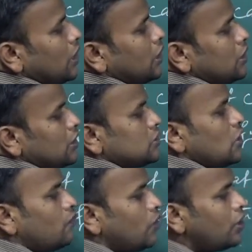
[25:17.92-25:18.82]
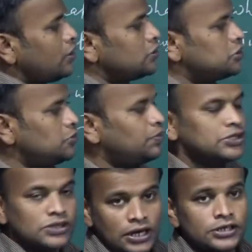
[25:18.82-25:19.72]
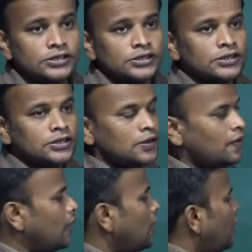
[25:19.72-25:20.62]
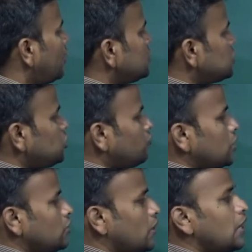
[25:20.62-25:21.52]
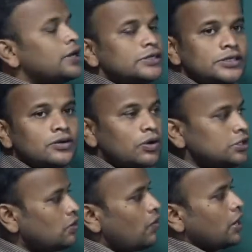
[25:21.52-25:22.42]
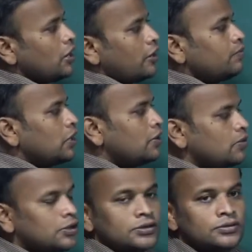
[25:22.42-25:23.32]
write it is f dot g plus h, and justify your answer. What is the value of that one?